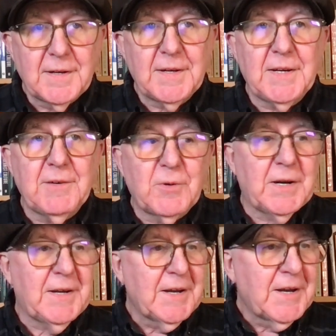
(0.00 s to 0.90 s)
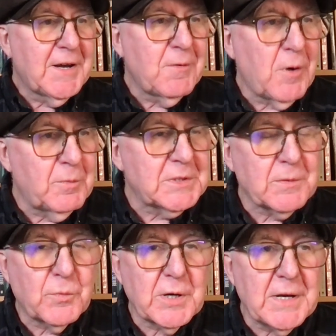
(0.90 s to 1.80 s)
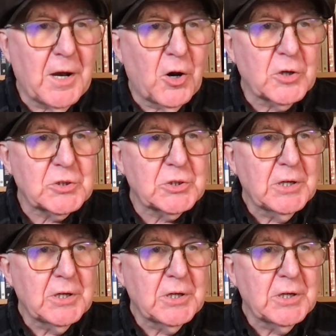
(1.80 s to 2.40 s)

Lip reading: he wrote me some pretty harsh